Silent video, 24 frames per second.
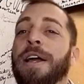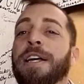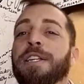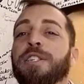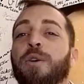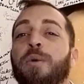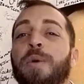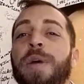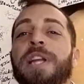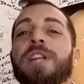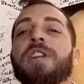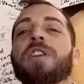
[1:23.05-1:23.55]

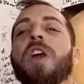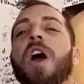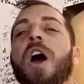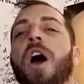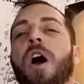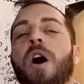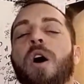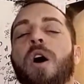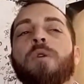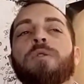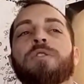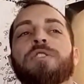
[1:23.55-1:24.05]
Okay, so we
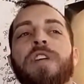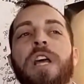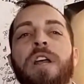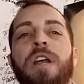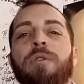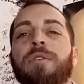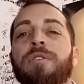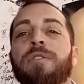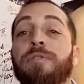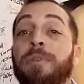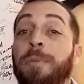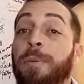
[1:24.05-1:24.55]
know
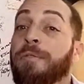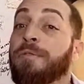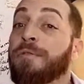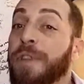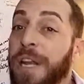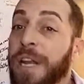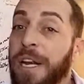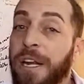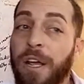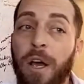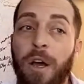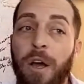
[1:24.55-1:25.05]
generally from
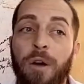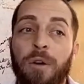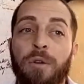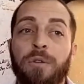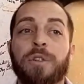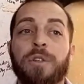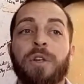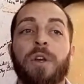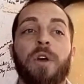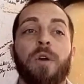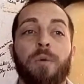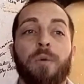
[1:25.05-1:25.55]
the
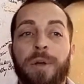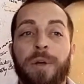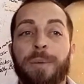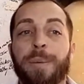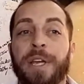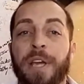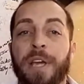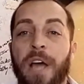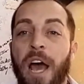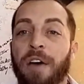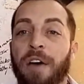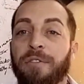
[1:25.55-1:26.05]
videos,
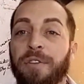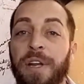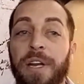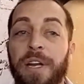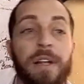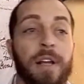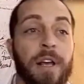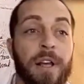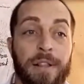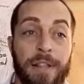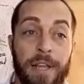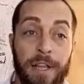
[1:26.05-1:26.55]
we can be
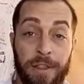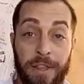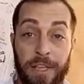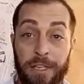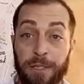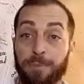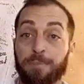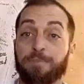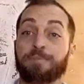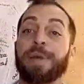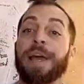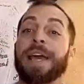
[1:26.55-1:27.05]
confident
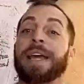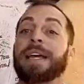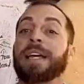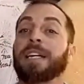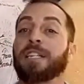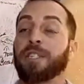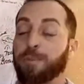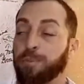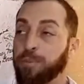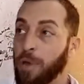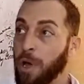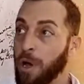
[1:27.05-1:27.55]
that this
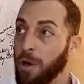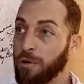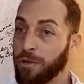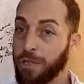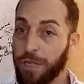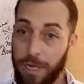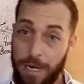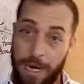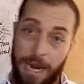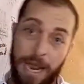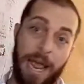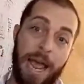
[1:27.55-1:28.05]
big
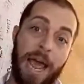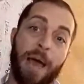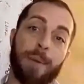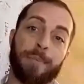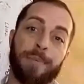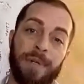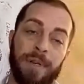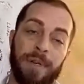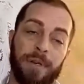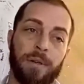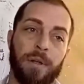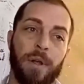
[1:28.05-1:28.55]
explosion
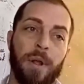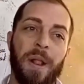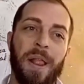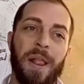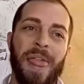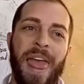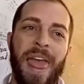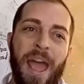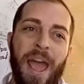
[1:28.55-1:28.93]
happened.